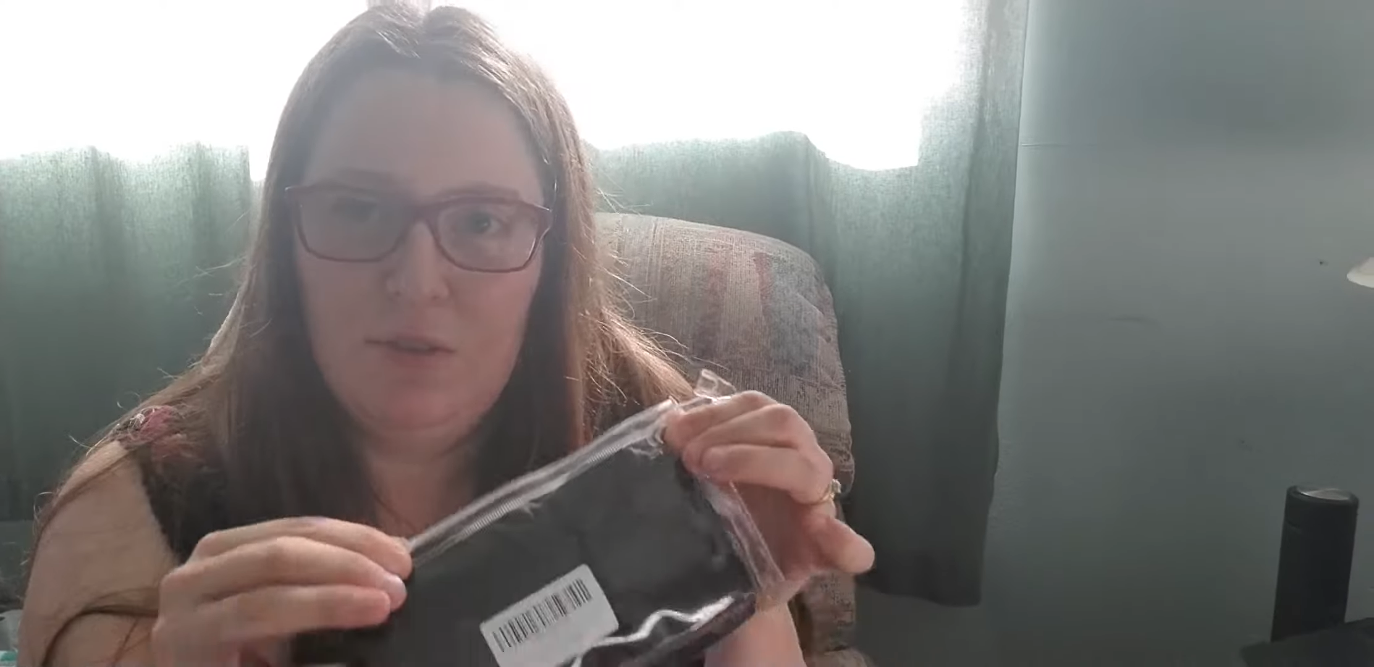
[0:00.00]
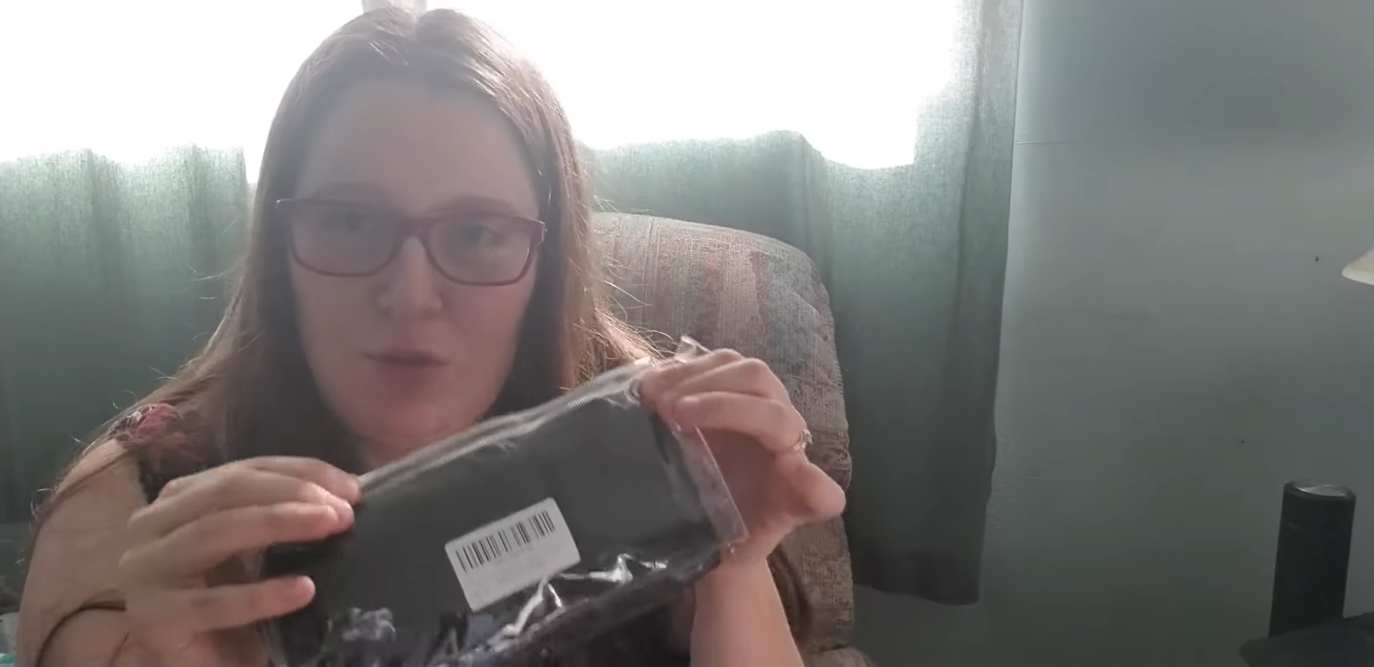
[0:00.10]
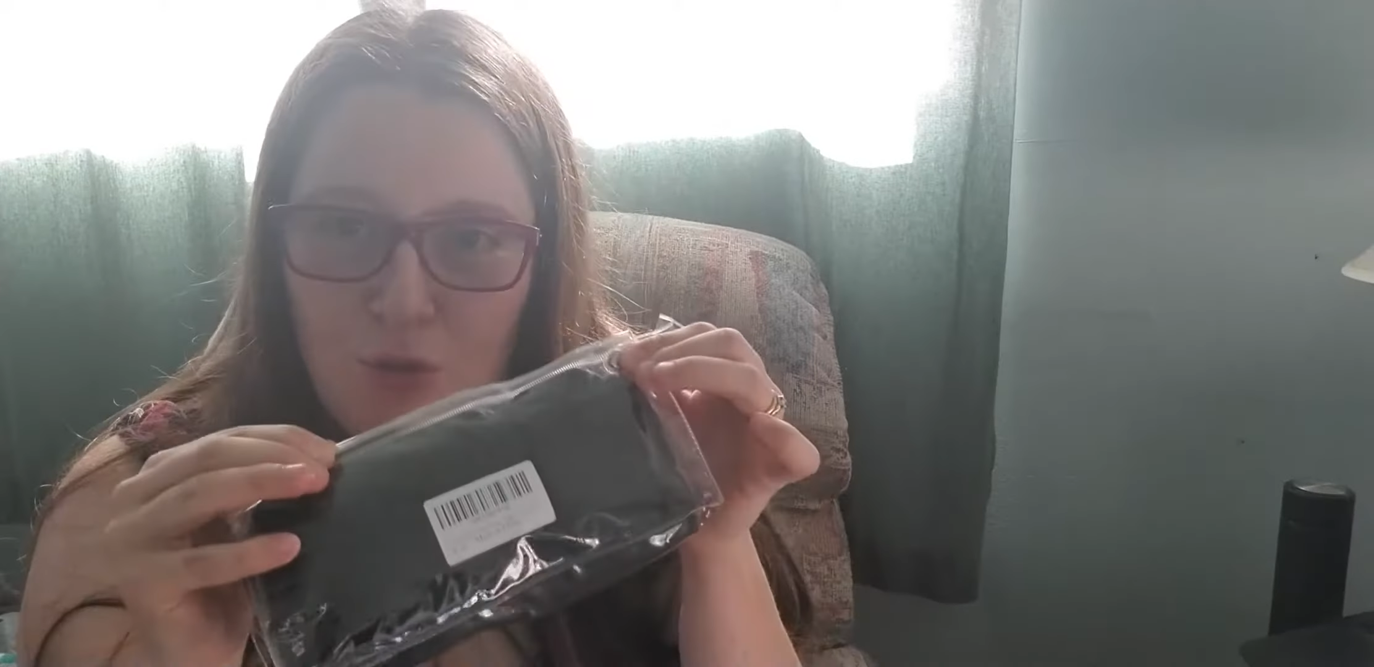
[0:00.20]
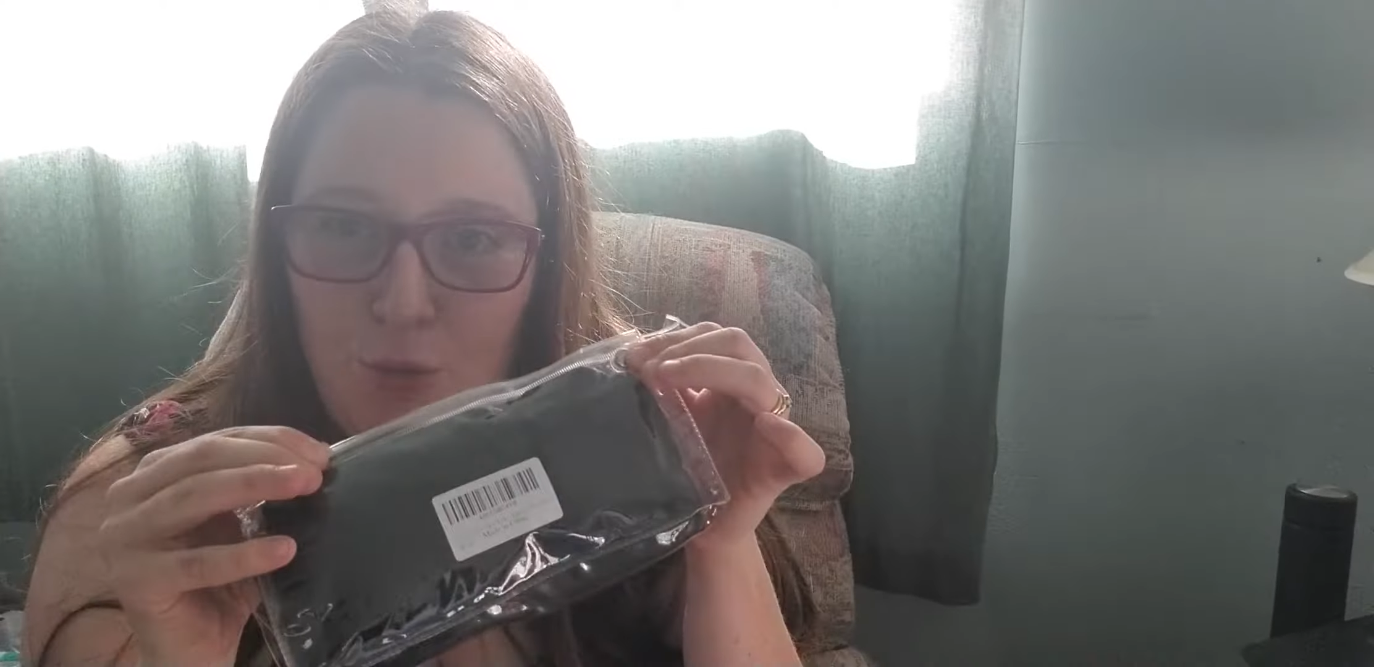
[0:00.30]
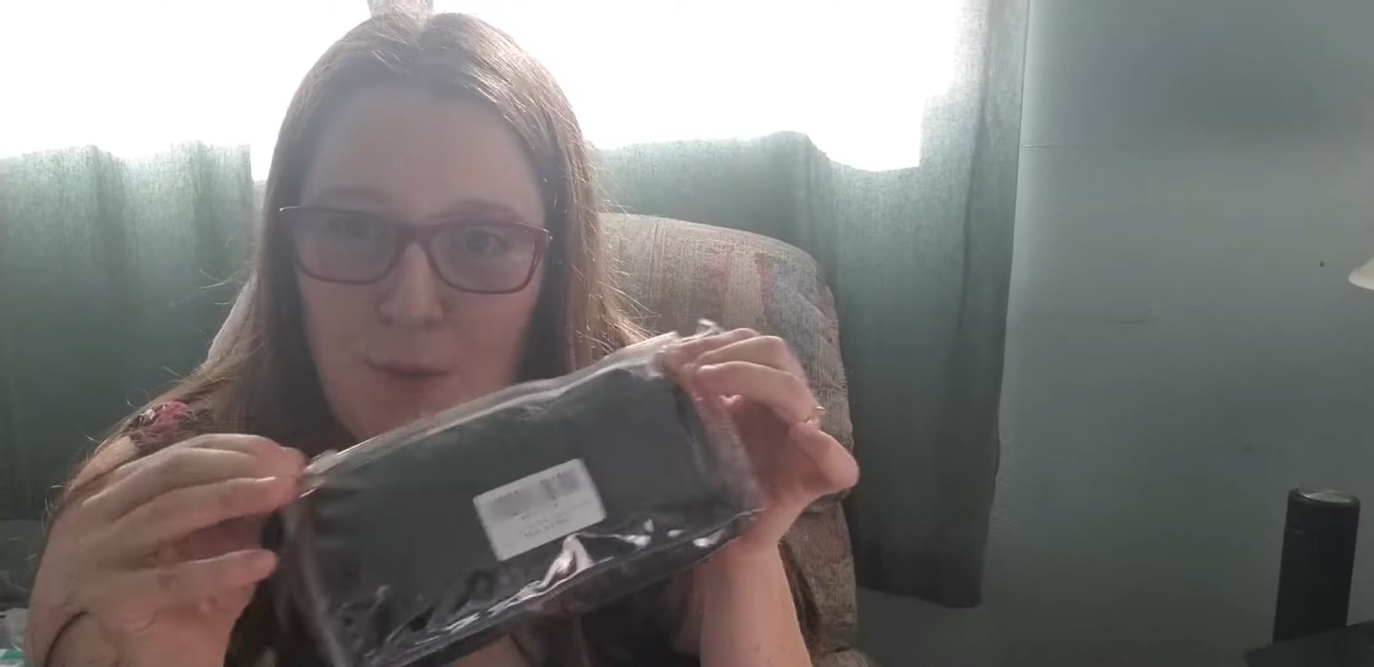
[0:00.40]
This
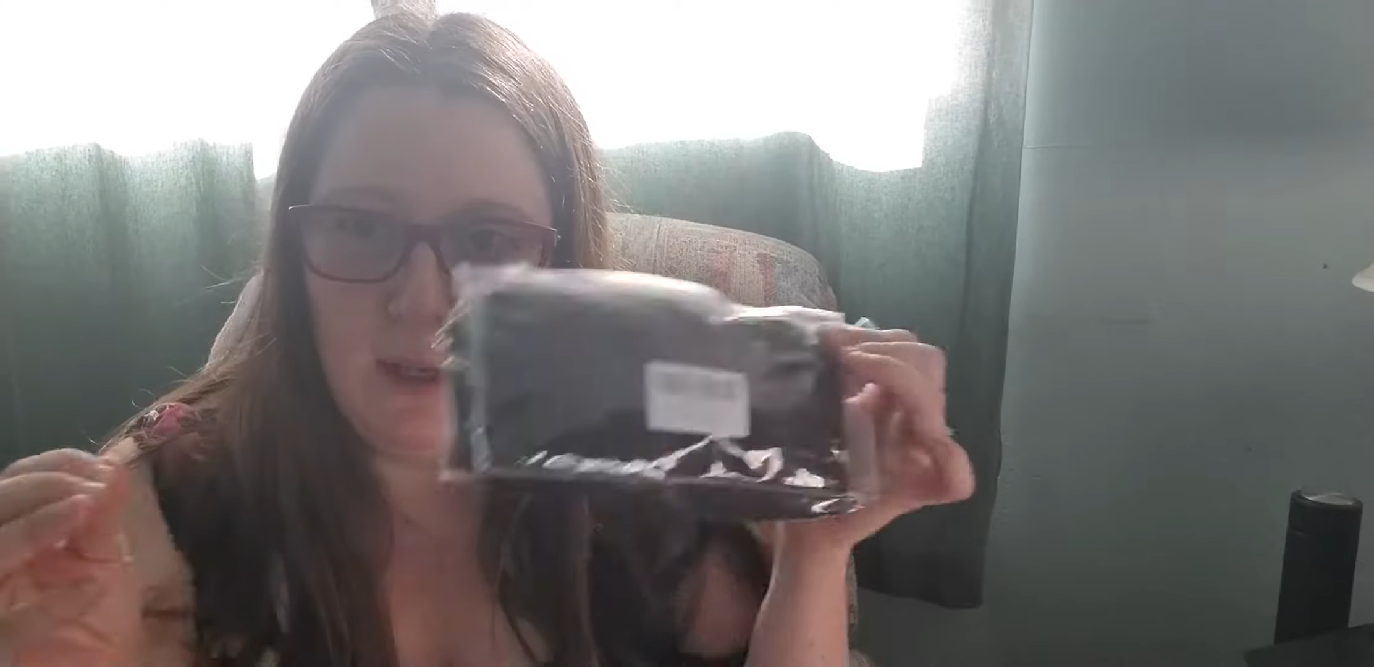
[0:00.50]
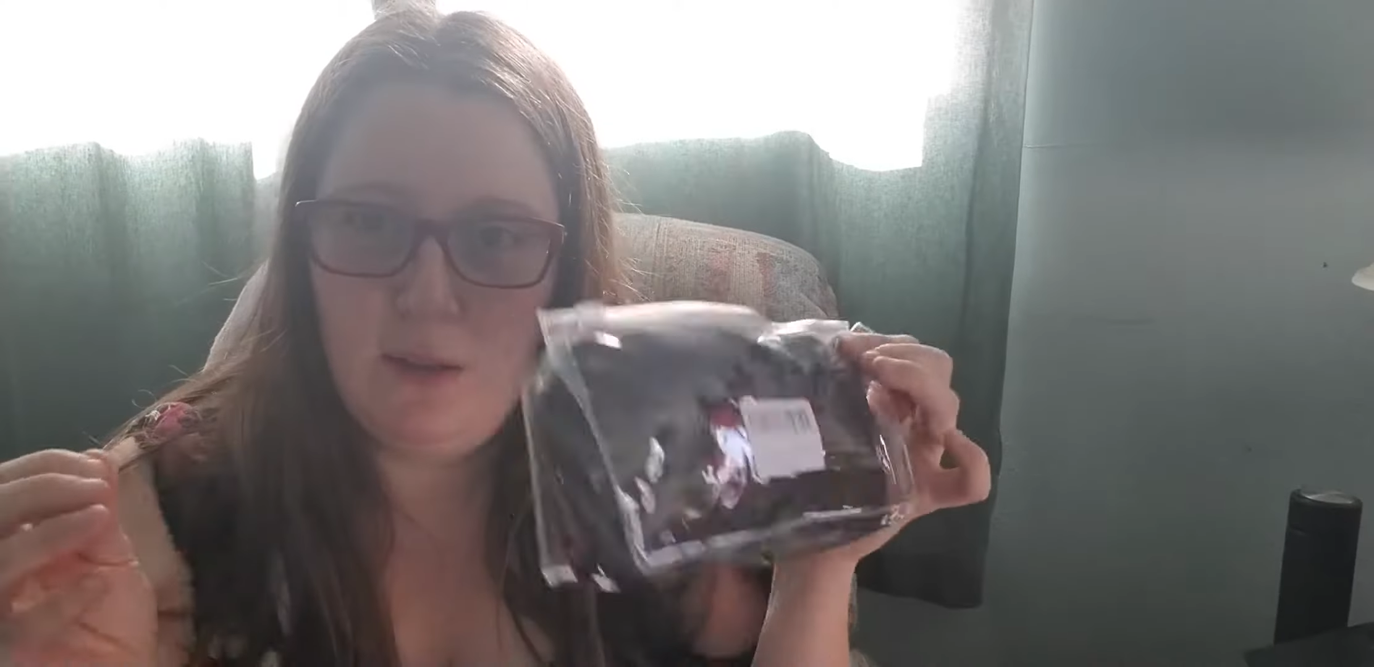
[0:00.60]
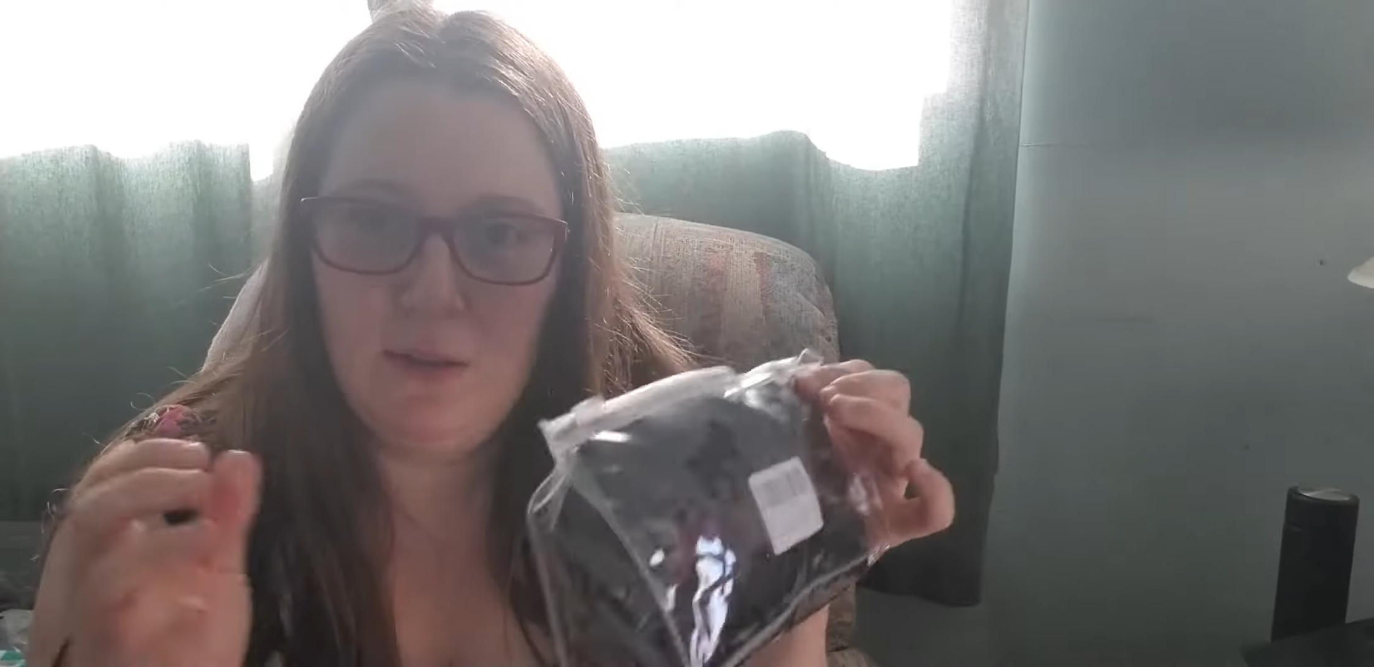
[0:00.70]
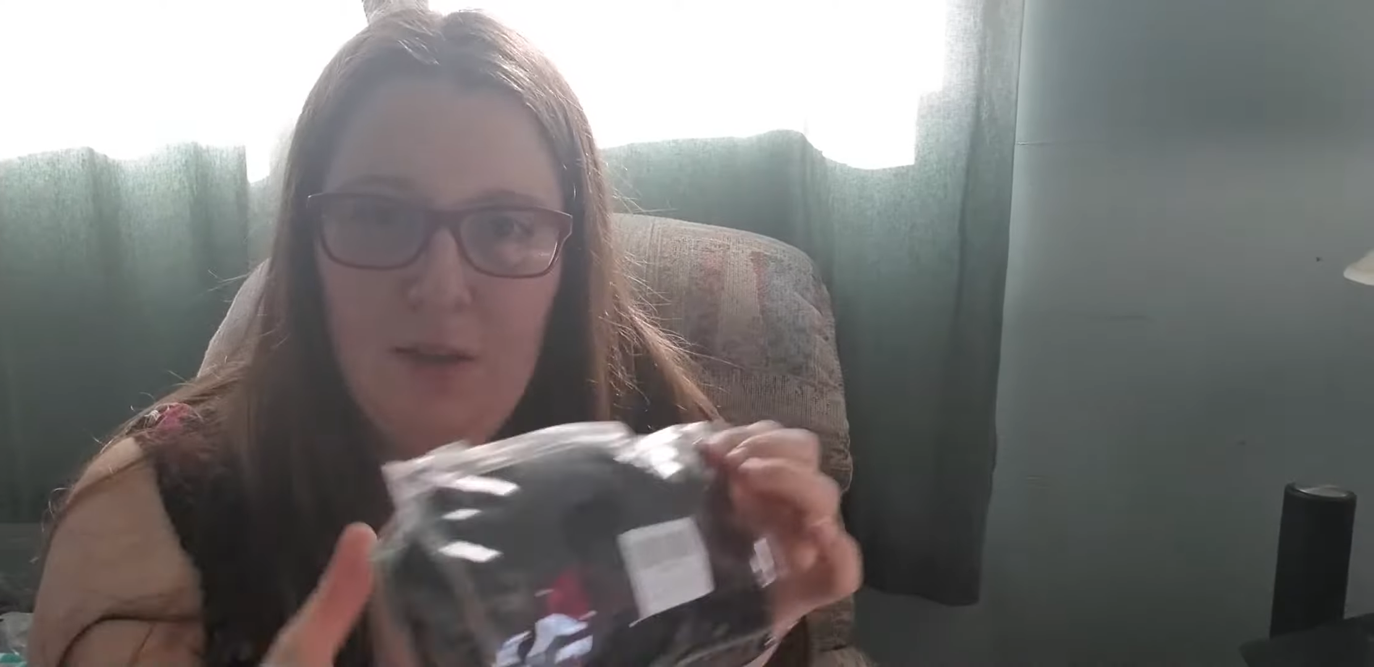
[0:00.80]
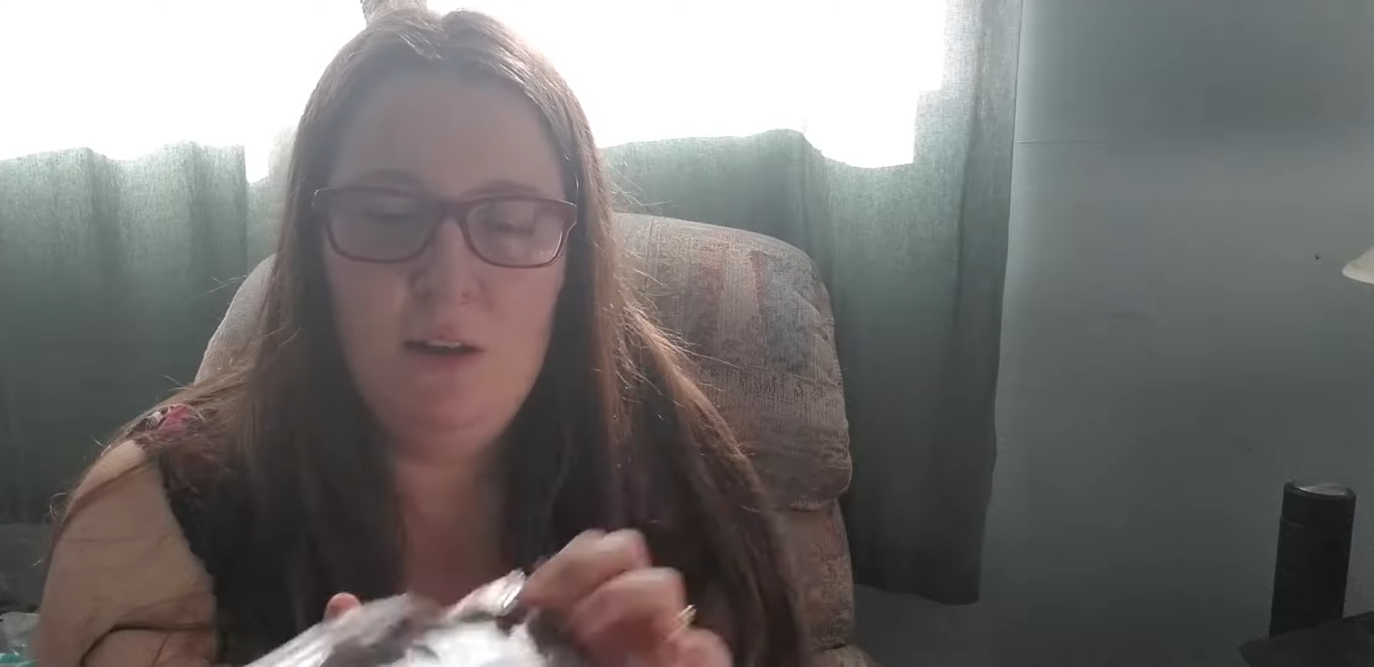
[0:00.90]
is two pack,